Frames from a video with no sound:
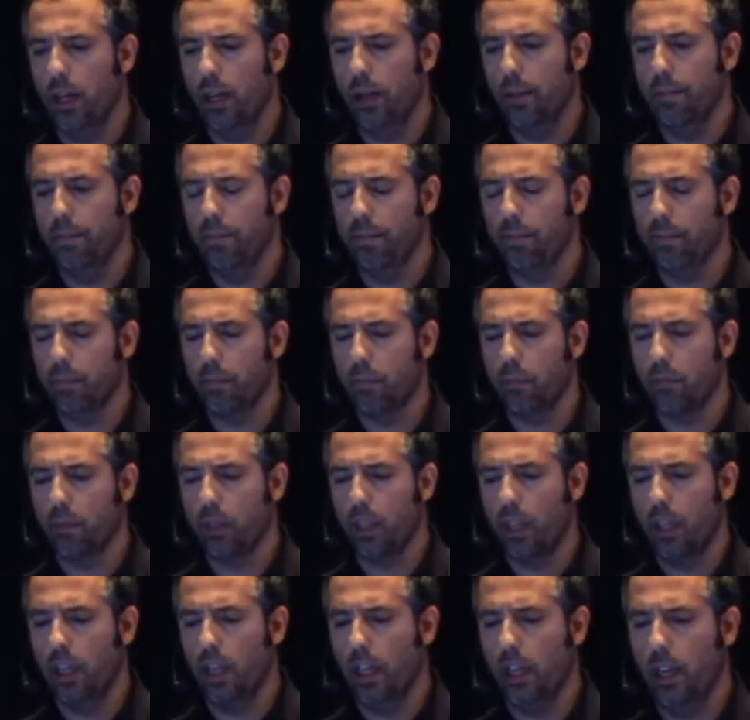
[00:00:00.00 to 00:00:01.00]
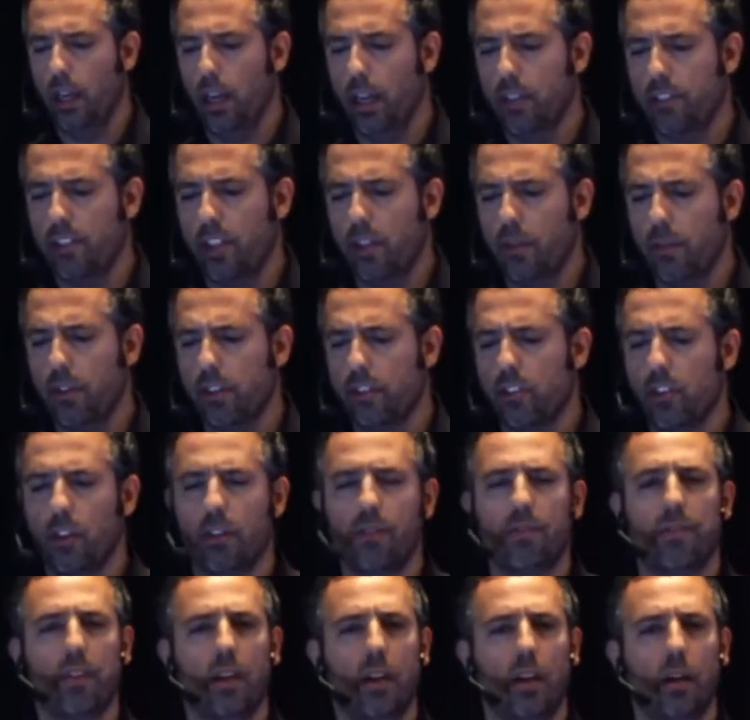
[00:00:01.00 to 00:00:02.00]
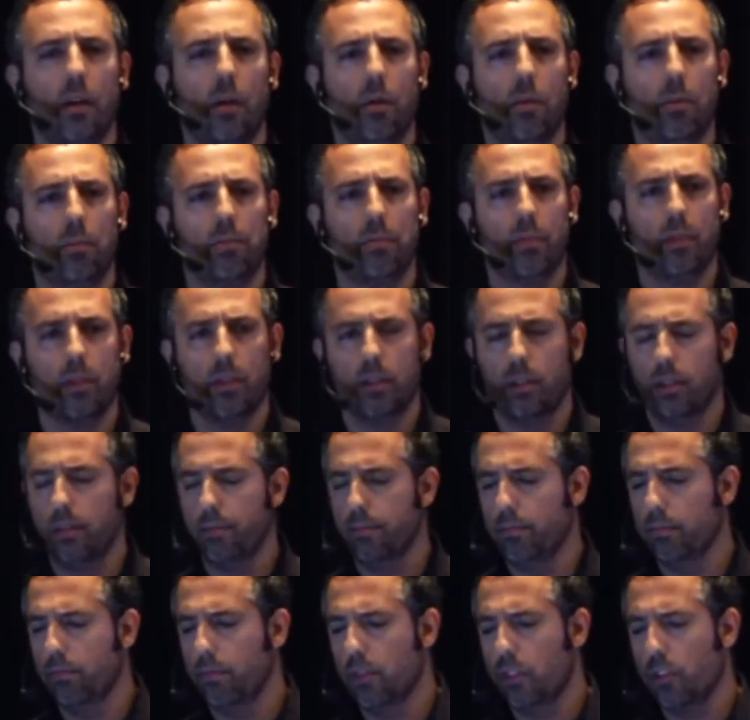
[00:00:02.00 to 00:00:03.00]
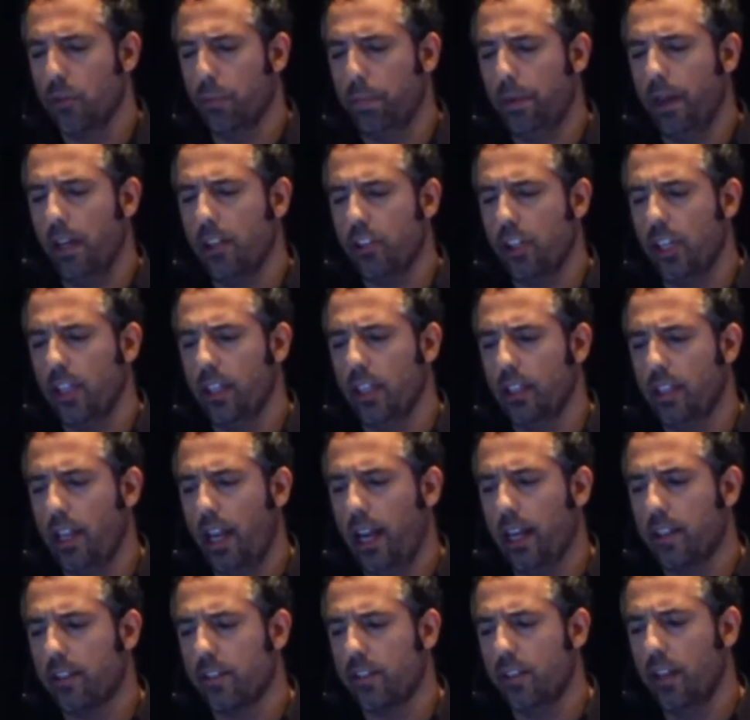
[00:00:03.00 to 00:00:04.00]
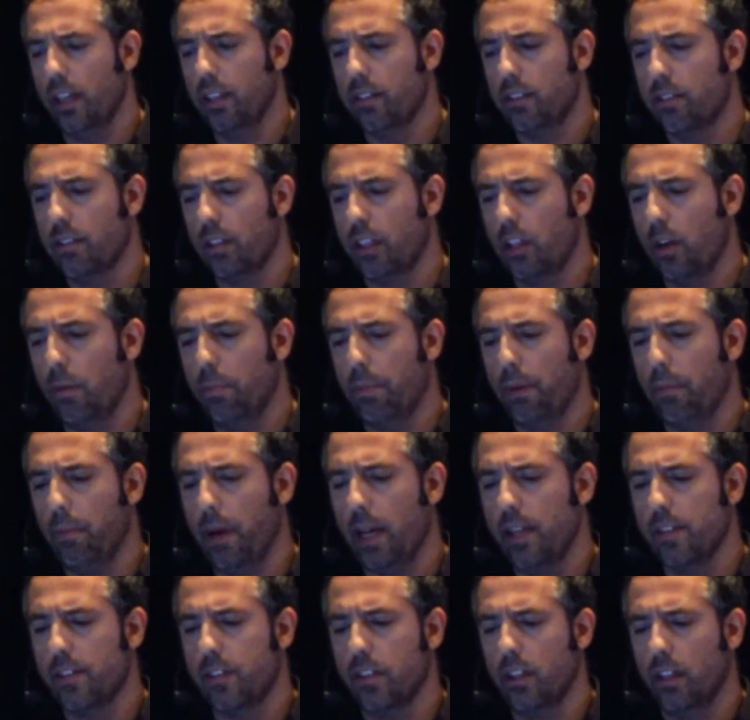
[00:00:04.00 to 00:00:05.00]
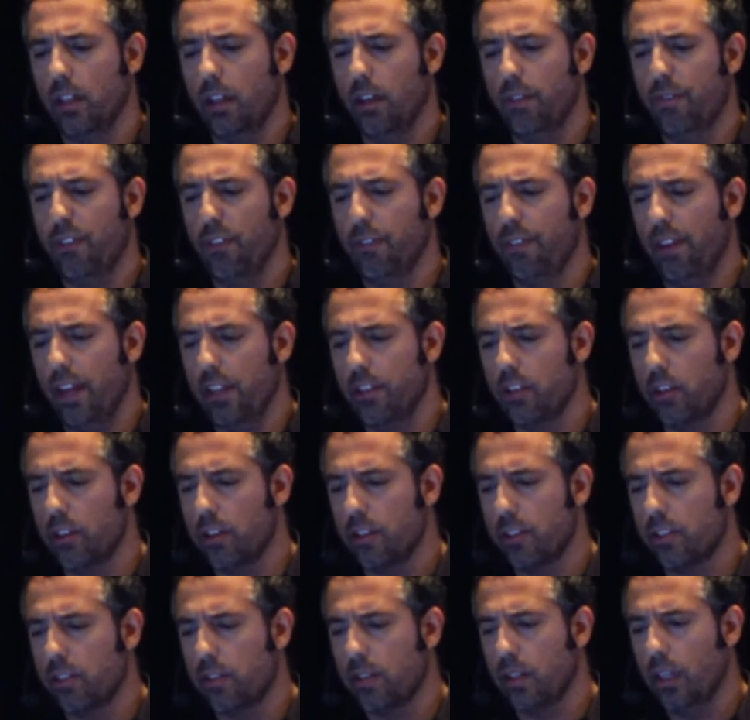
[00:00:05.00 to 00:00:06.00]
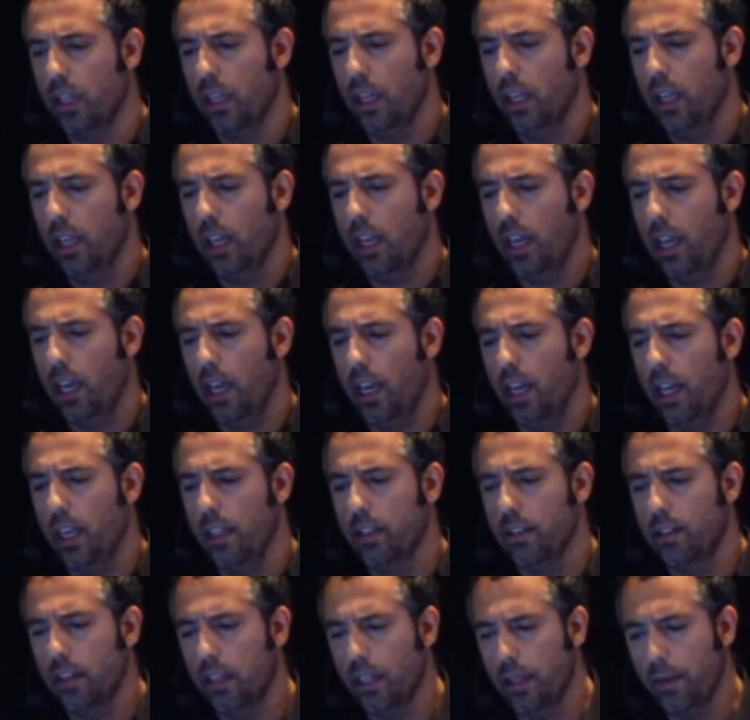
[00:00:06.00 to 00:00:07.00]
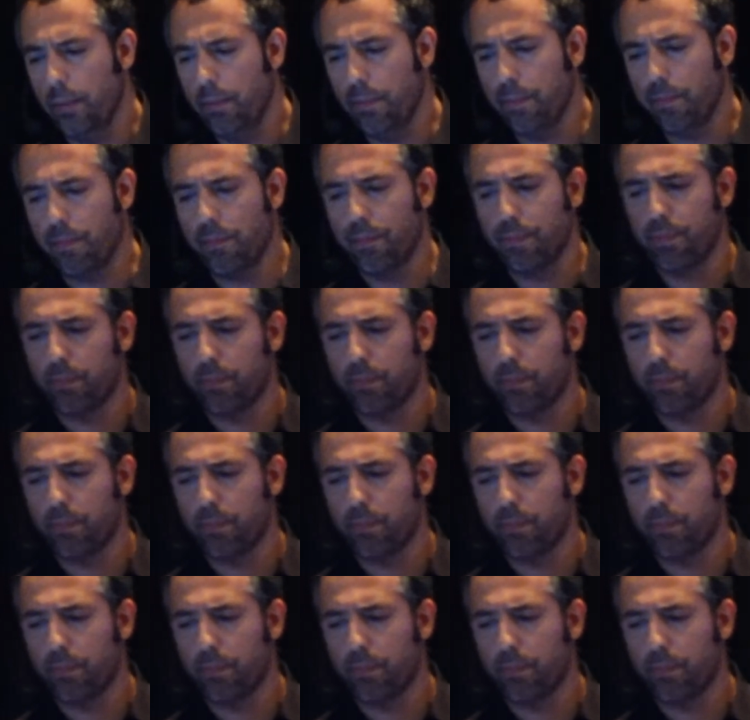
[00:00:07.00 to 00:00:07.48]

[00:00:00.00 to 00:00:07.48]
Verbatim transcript: um, uh, a series of uh, supply chain attacks that compromised a few vendors. And um,